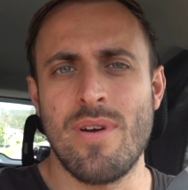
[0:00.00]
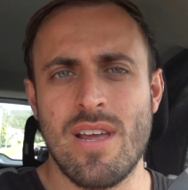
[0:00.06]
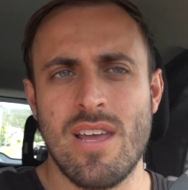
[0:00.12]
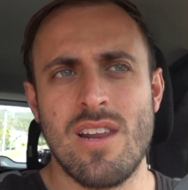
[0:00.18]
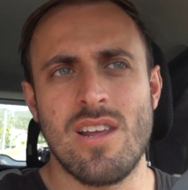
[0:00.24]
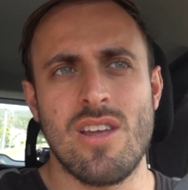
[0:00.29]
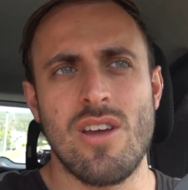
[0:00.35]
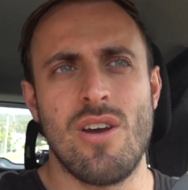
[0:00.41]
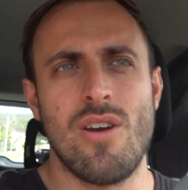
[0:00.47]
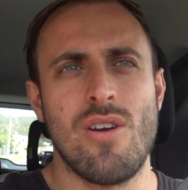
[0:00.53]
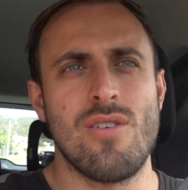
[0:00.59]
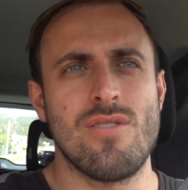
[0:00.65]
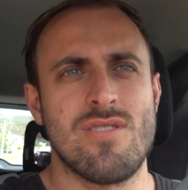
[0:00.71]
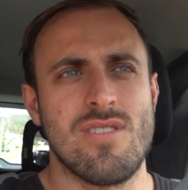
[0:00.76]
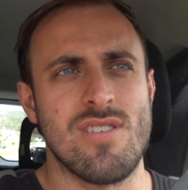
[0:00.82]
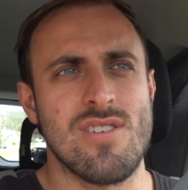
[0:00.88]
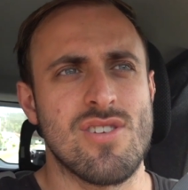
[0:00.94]
we're gonna go
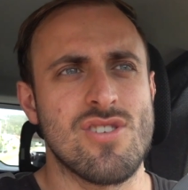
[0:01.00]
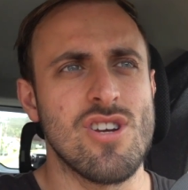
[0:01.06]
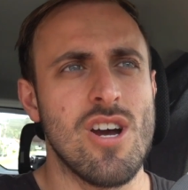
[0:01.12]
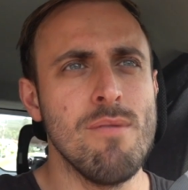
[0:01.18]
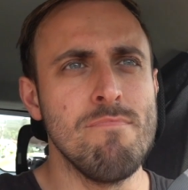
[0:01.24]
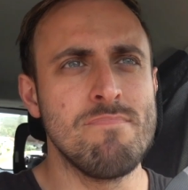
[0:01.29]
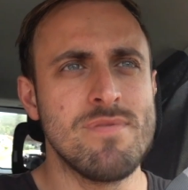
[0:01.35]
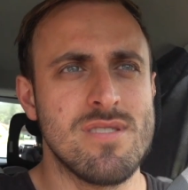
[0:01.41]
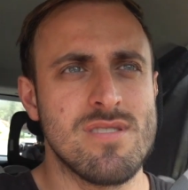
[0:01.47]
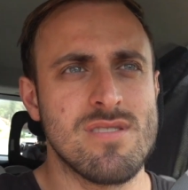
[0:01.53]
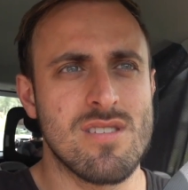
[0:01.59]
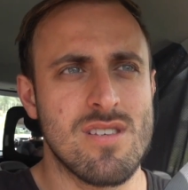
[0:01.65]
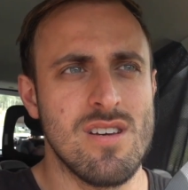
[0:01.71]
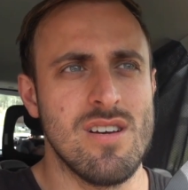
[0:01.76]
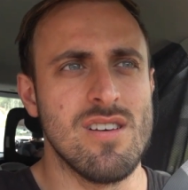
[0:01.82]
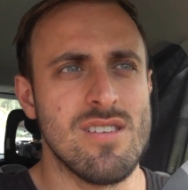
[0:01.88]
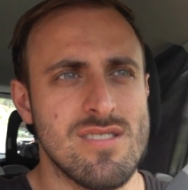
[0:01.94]
to the shops
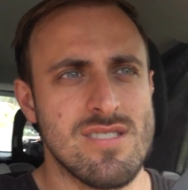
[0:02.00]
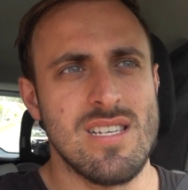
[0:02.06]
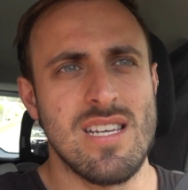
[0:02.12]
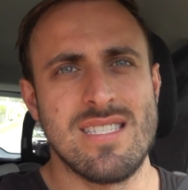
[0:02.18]
because